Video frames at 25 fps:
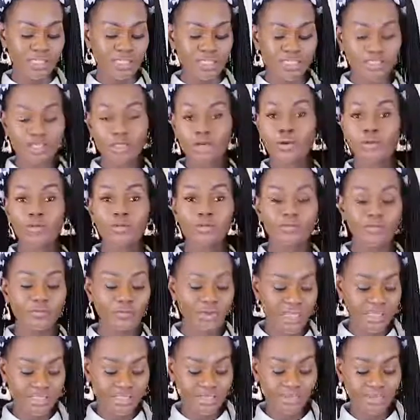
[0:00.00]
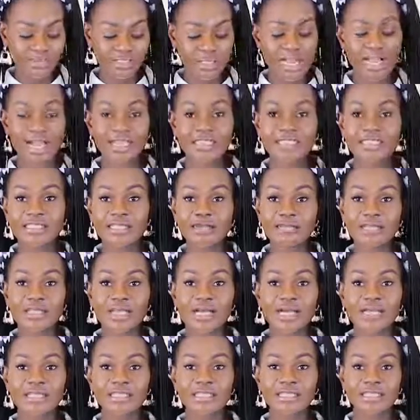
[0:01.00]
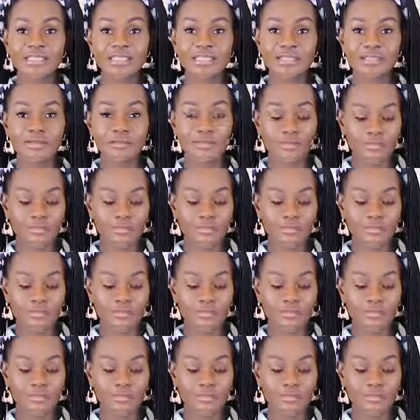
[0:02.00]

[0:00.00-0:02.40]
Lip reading: So first of the items are these